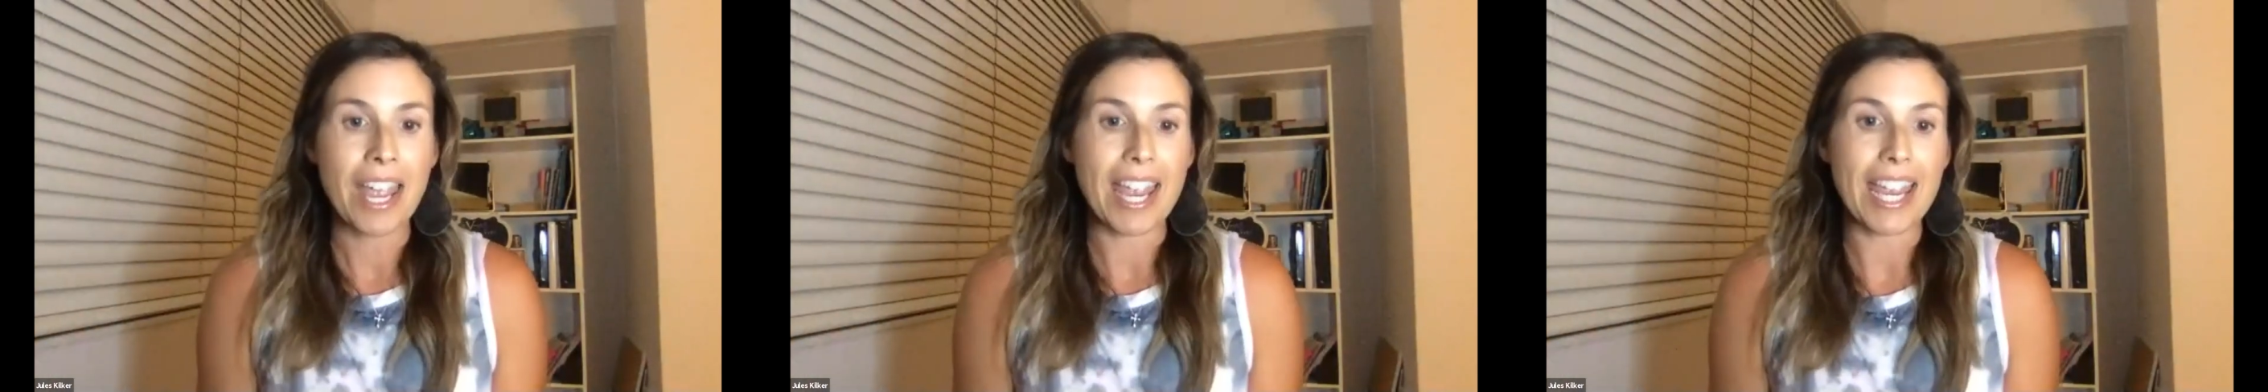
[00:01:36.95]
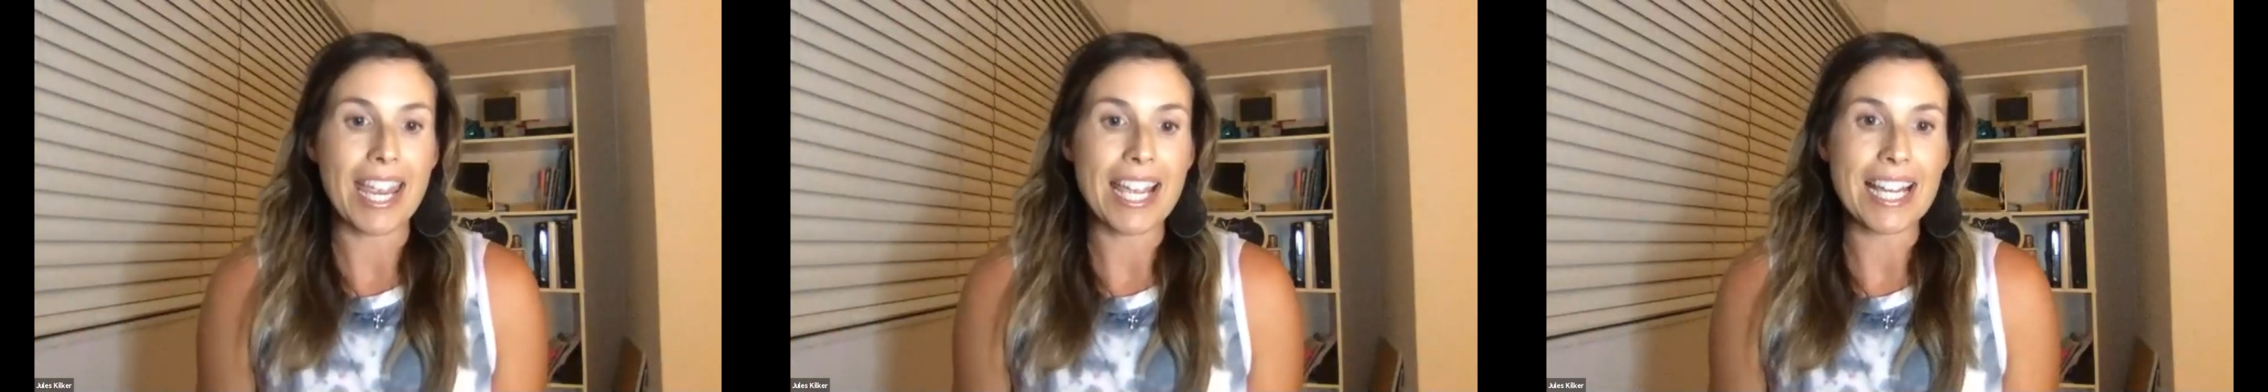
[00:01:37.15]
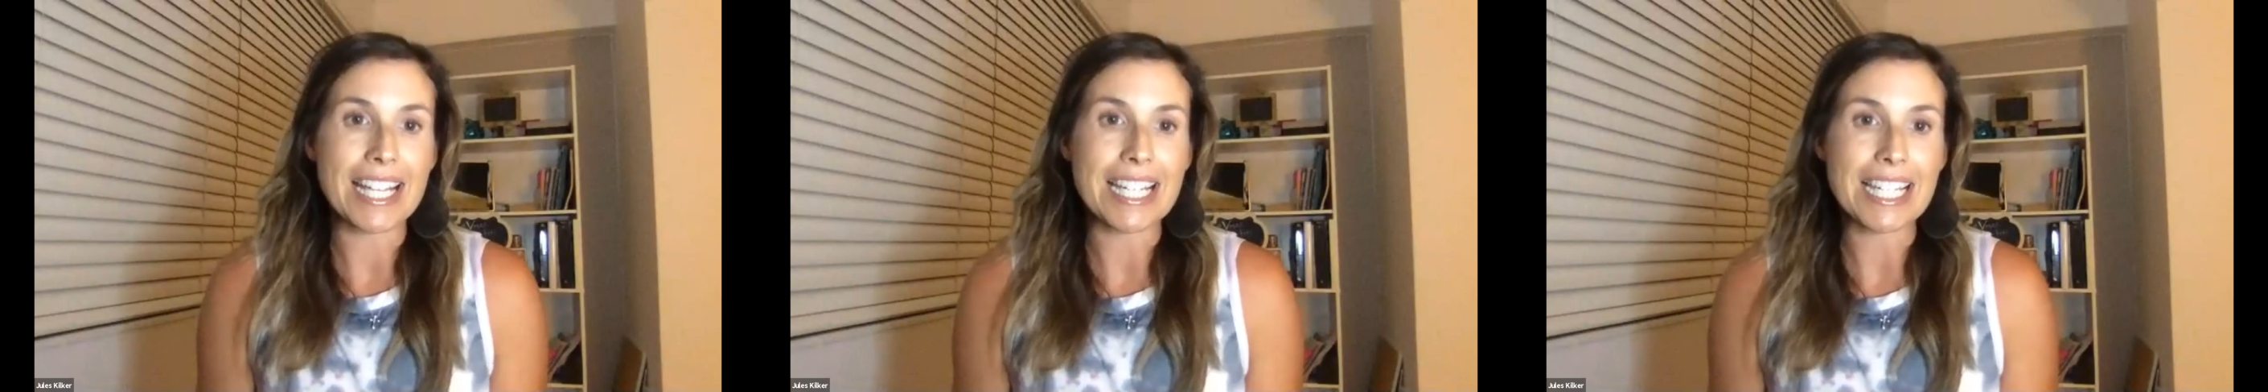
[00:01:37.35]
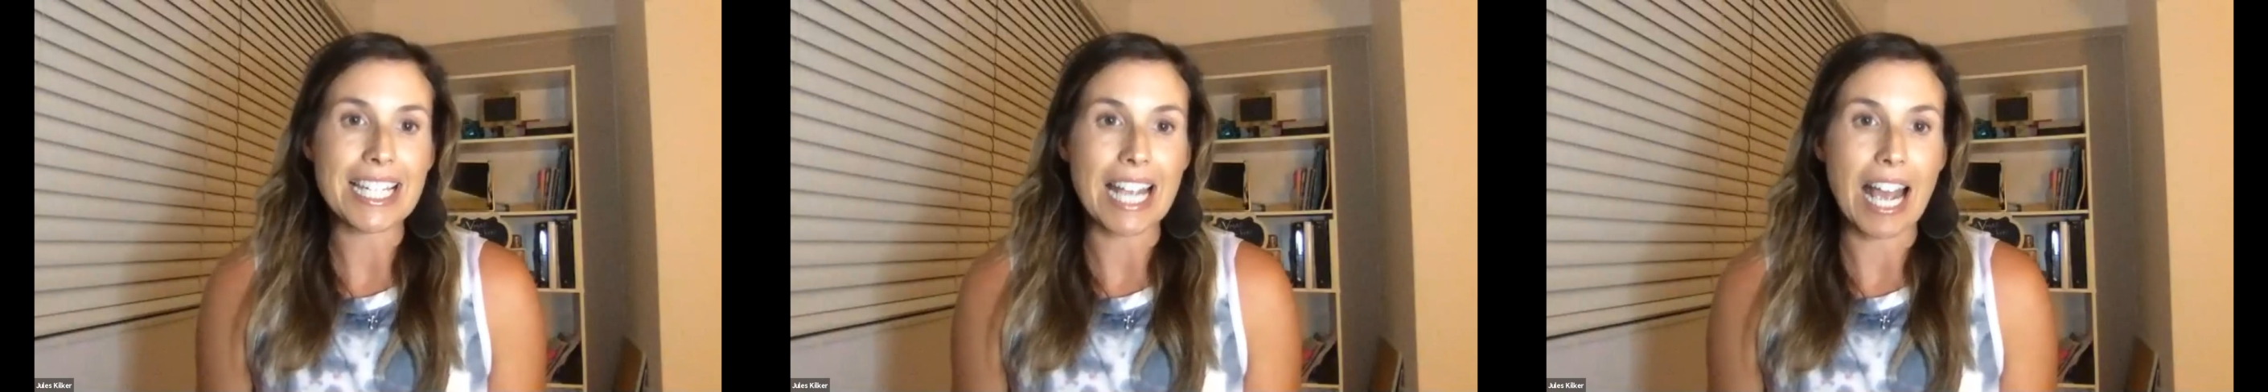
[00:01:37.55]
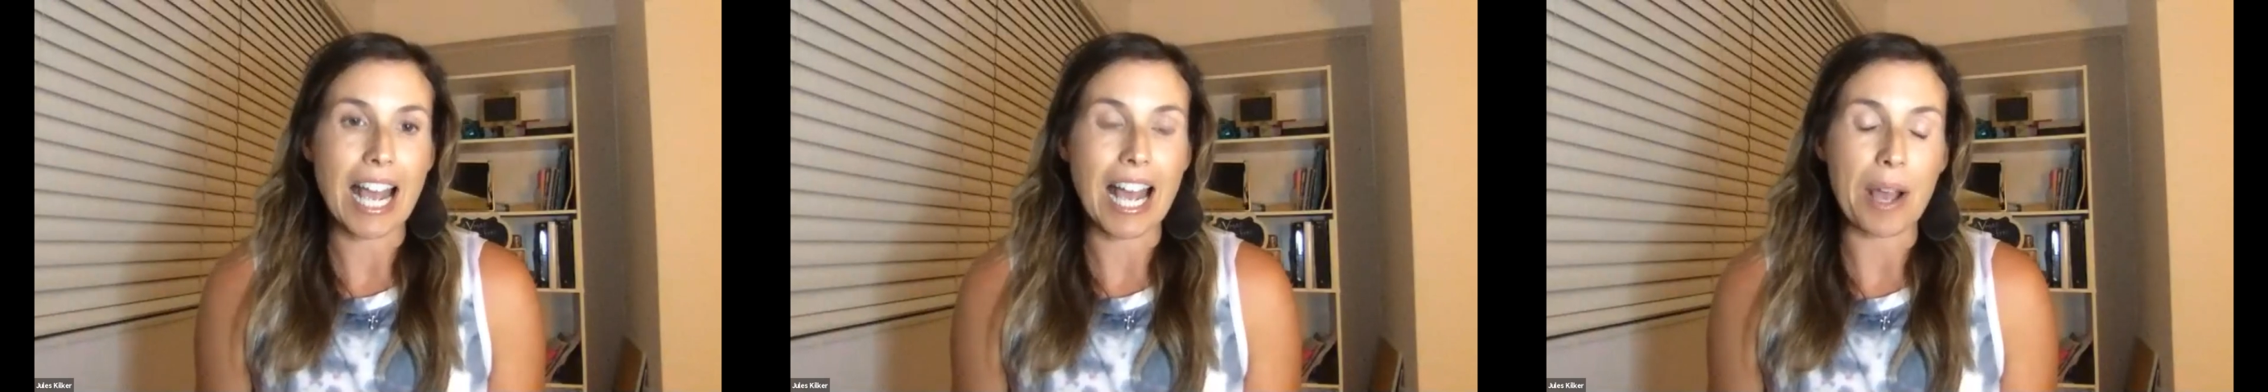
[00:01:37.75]
And
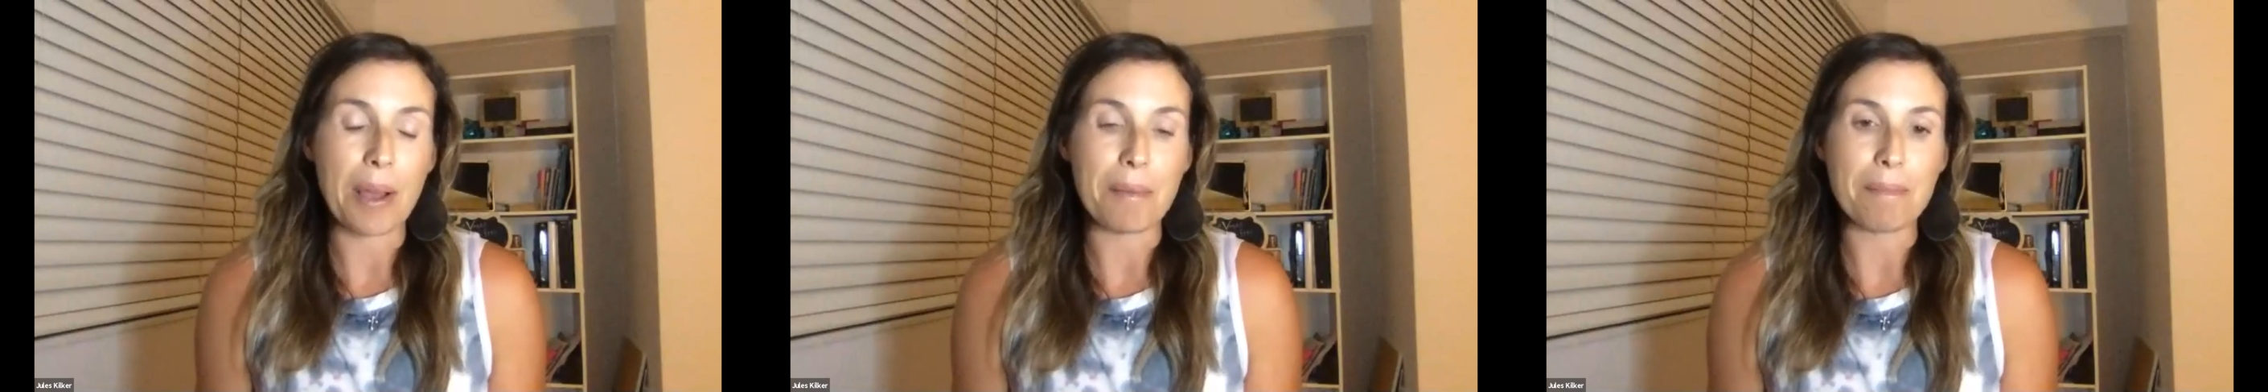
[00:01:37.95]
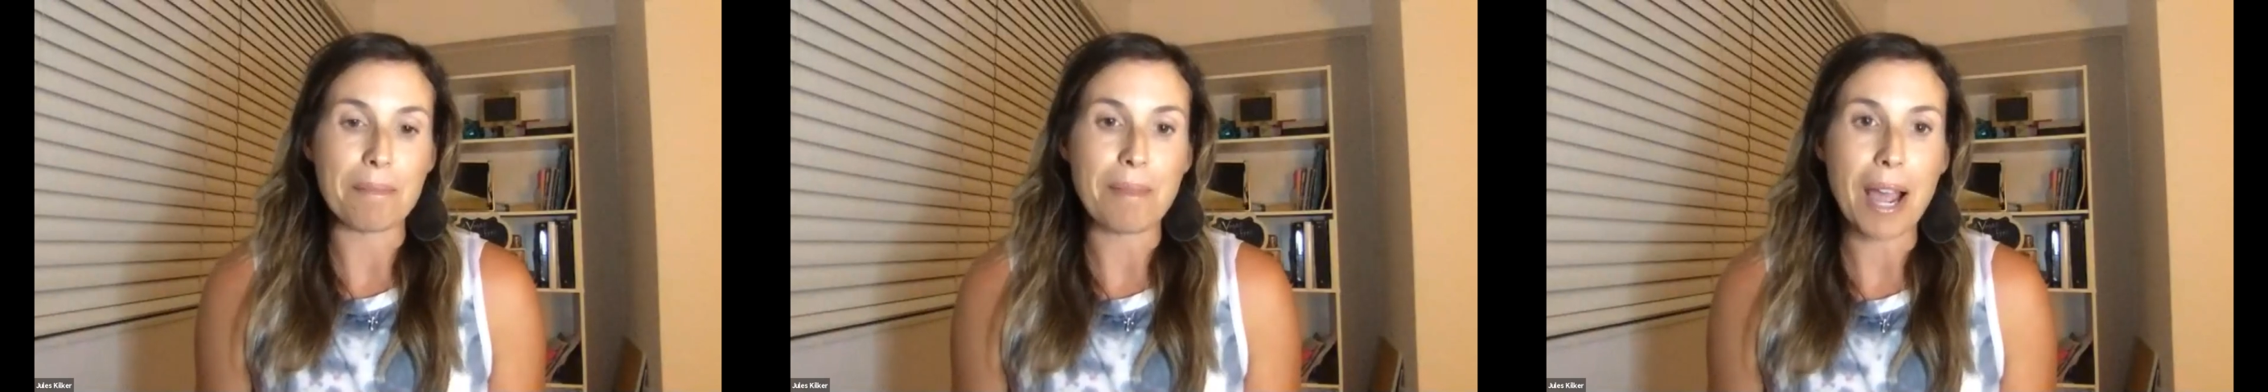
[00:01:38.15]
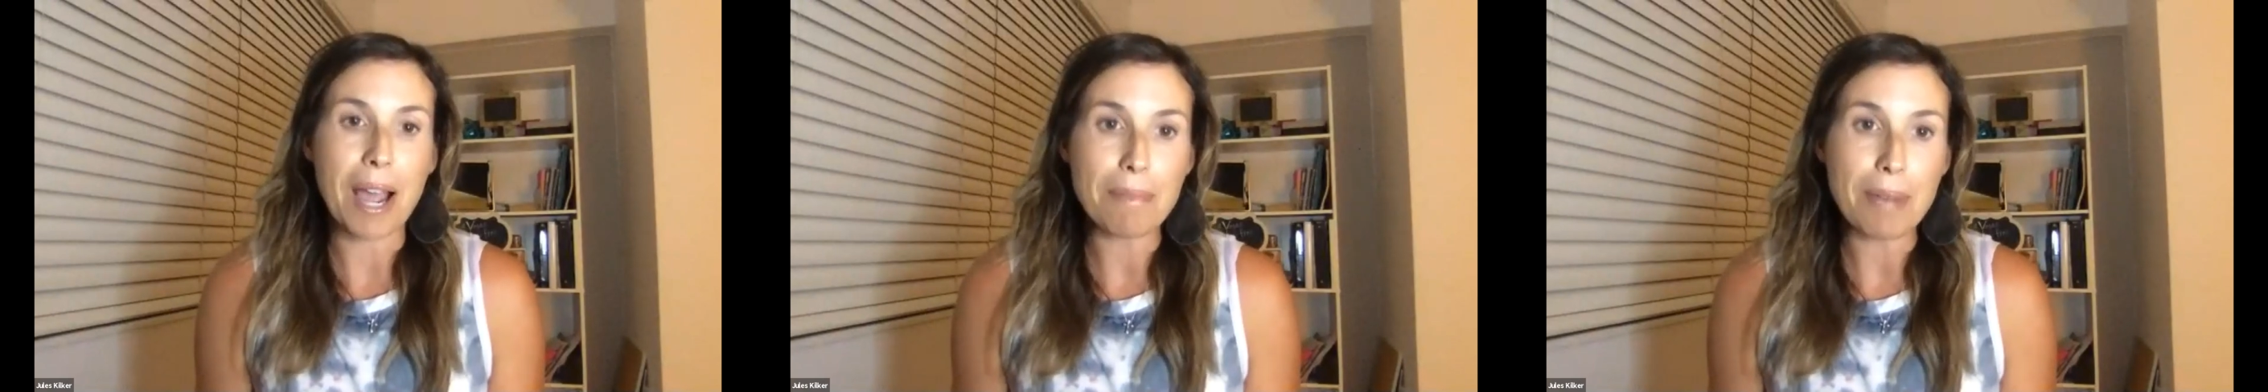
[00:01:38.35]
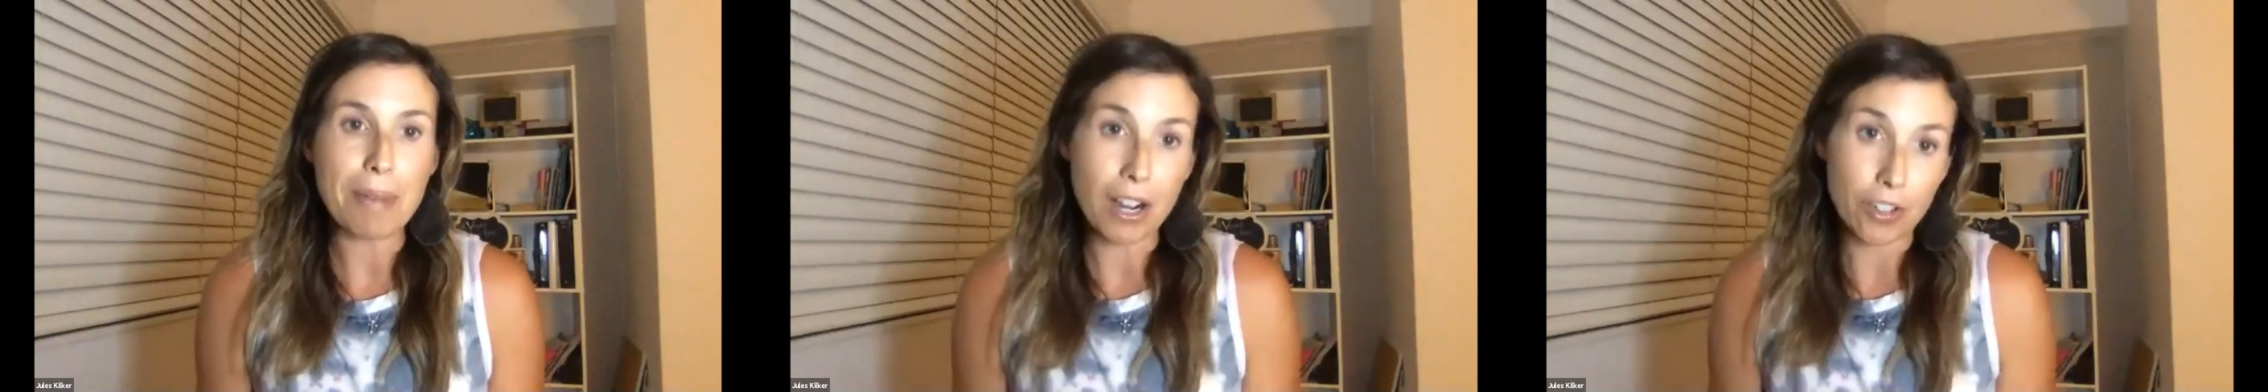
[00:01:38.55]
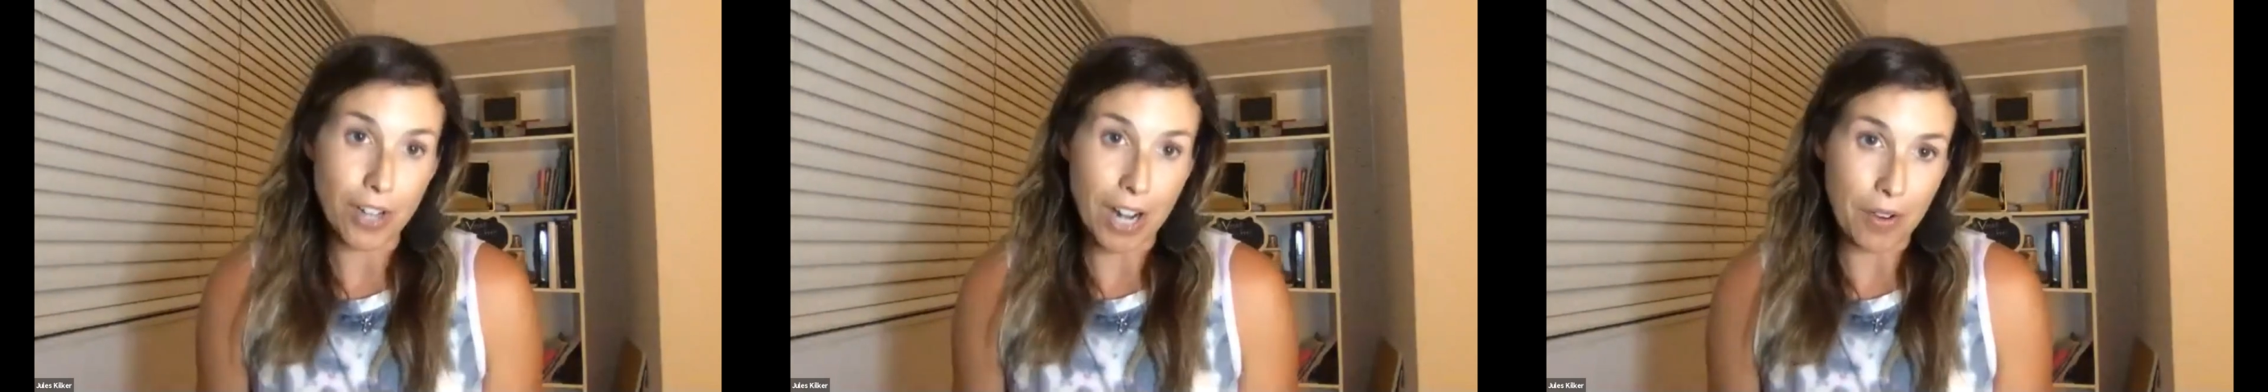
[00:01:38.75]
my
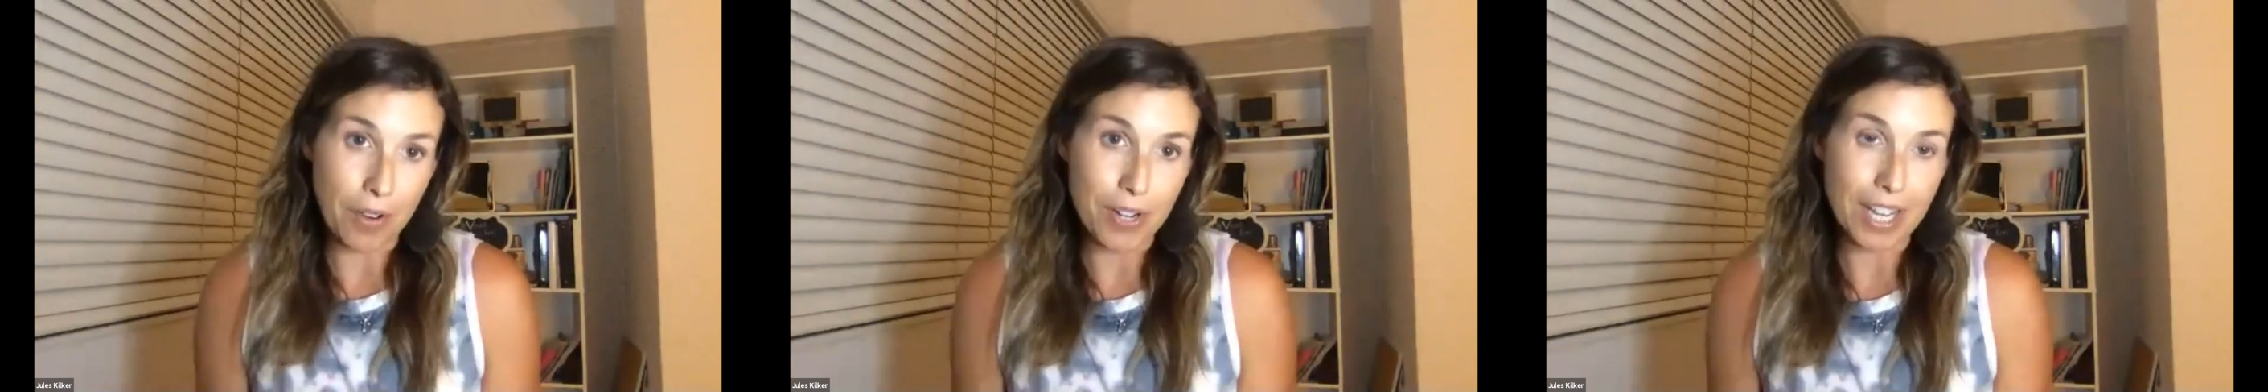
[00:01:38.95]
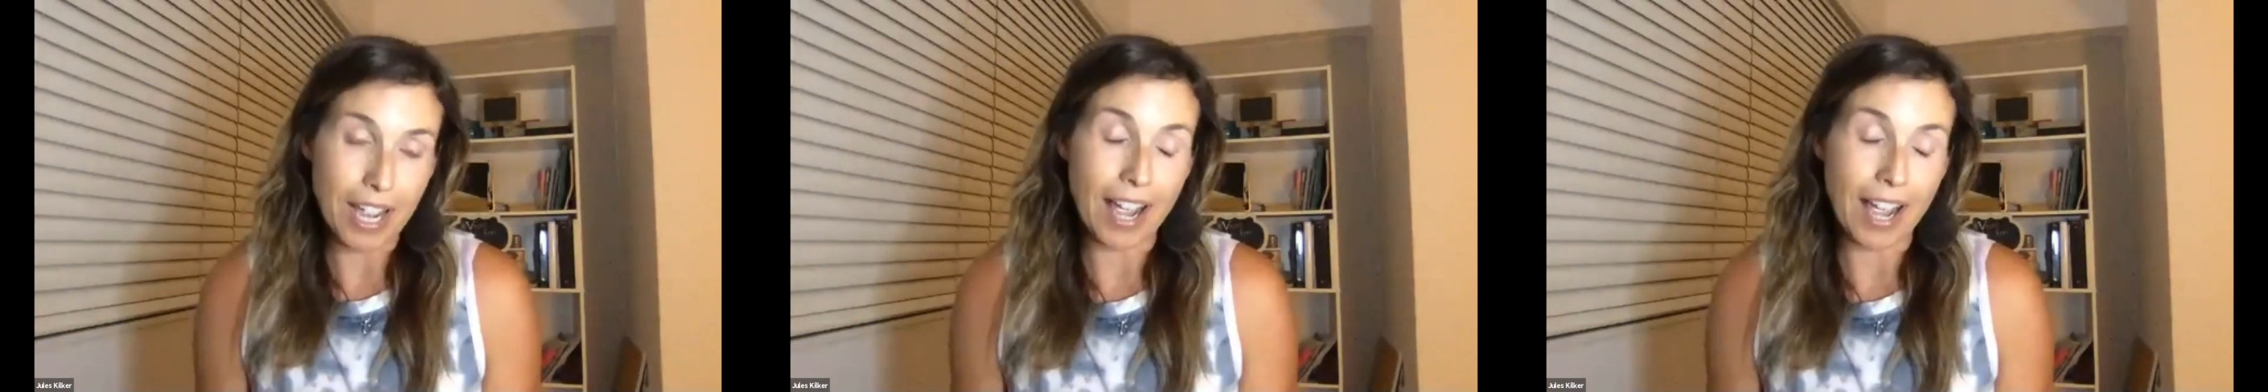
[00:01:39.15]
background,